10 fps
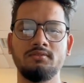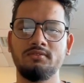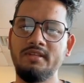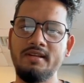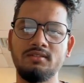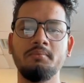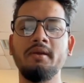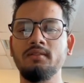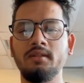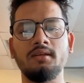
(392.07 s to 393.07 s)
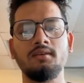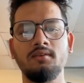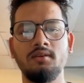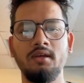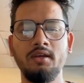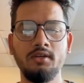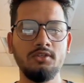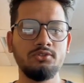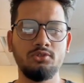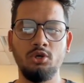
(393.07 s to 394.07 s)
That's the main thing.
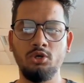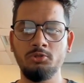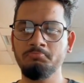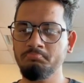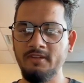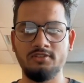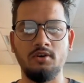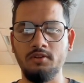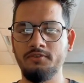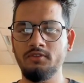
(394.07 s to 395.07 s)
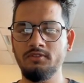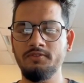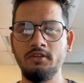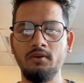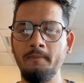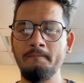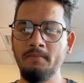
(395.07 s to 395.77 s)
So that's all for this video.